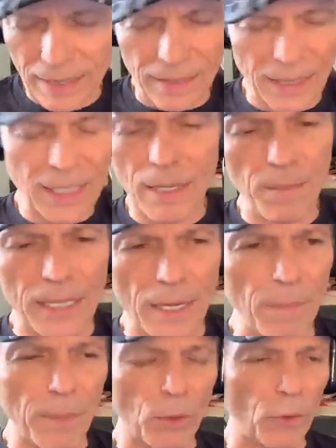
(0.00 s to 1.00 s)
they sent me
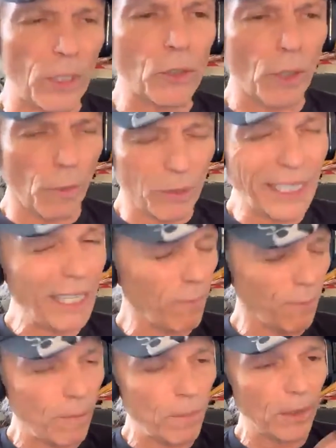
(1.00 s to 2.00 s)
an MP3, so I was kind
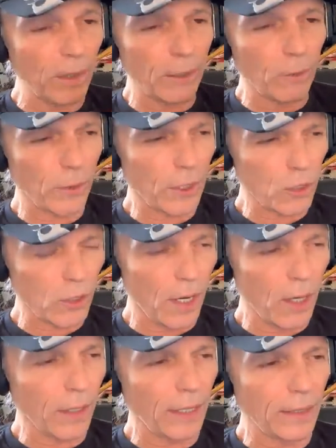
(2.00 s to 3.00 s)
of familiar with the
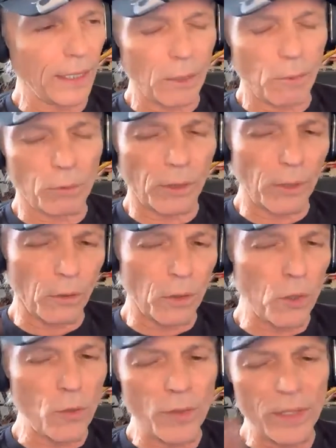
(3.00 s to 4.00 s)
song, and then there was little
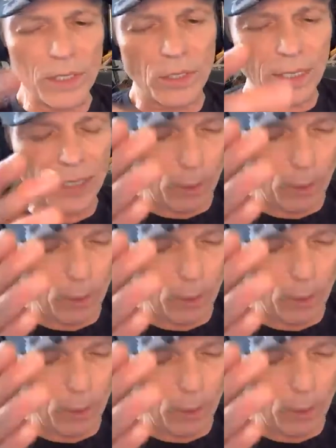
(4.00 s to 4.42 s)
nuances